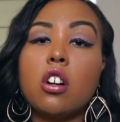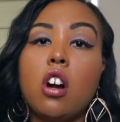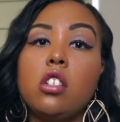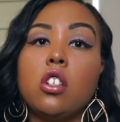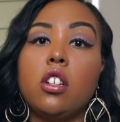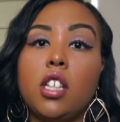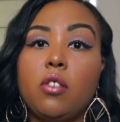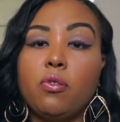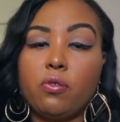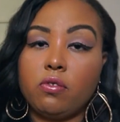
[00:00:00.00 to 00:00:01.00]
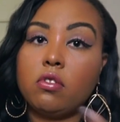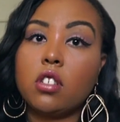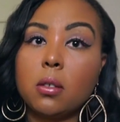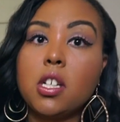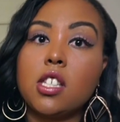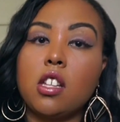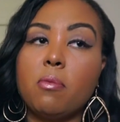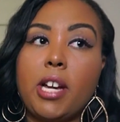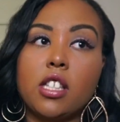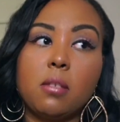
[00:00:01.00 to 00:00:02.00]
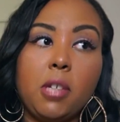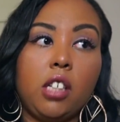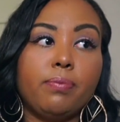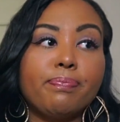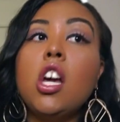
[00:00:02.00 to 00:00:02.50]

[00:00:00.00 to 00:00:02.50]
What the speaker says: Carter's gonna give my stuff back to me.